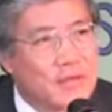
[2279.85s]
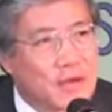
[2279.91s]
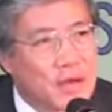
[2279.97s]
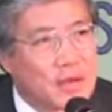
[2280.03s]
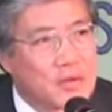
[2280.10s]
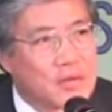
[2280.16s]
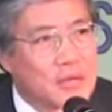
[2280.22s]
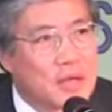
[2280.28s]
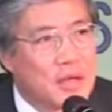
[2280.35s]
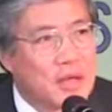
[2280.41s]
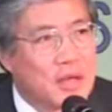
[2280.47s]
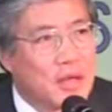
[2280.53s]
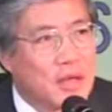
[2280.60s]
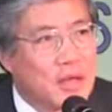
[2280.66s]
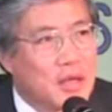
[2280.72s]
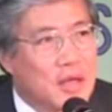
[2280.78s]
difficult.
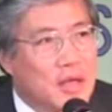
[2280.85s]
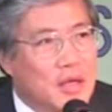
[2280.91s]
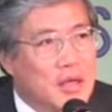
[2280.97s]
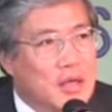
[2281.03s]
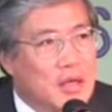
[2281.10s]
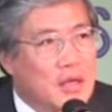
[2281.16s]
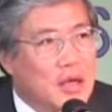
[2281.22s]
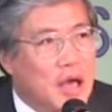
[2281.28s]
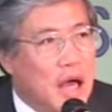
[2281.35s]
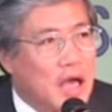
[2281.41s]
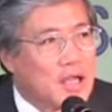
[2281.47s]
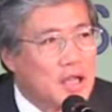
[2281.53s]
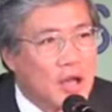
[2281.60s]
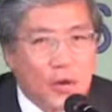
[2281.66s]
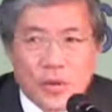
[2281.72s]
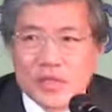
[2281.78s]
I
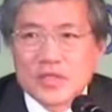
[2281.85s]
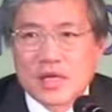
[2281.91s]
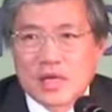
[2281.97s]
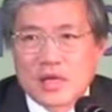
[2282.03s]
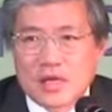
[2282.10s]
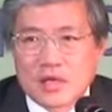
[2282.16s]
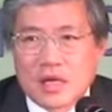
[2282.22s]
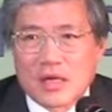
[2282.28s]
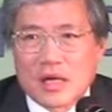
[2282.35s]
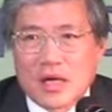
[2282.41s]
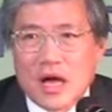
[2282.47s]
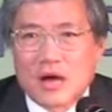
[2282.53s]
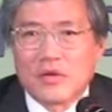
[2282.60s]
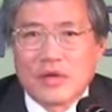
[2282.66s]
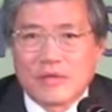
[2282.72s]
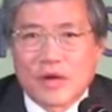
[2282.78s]
know it's
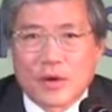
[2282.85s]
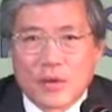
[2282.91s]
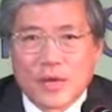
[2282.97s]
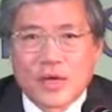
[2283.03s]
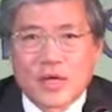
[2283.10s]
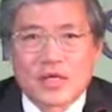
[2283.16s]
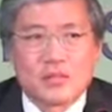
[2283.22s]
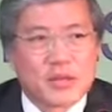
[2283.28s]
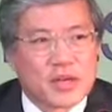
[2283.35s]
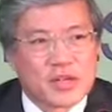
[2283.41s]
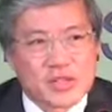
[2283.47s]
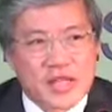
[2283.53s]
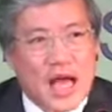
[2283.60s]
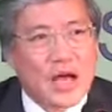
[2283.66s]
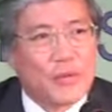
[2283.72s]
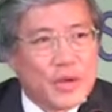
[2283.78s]
how difficult it is
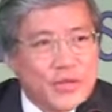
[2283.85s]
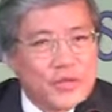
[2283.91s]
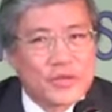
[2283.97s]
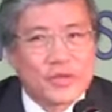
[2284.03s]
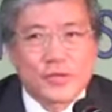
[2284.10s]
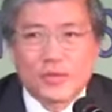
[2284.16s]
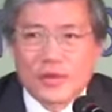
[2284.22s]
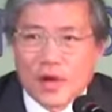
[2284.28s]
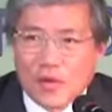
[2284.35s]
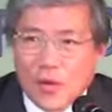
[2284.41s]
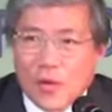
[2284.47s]
because I went through the